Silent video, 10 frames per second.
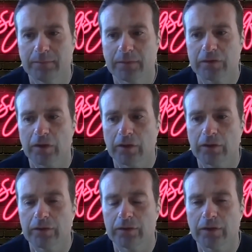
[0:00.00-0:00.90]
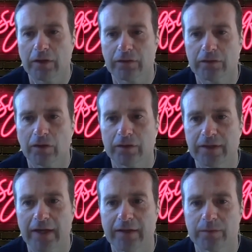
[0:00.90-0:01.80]
So, so SARS
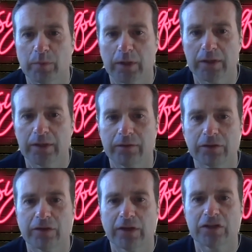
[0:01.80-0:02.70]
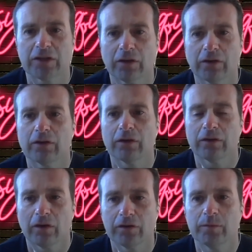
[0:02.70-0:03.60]
has put a restriction on the
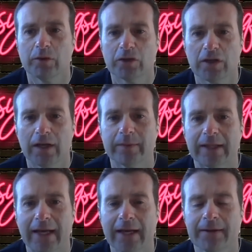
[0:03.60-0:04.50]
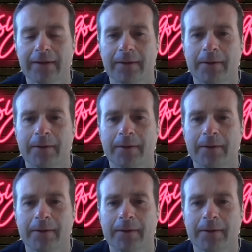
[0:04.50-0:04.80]
contribution limit there.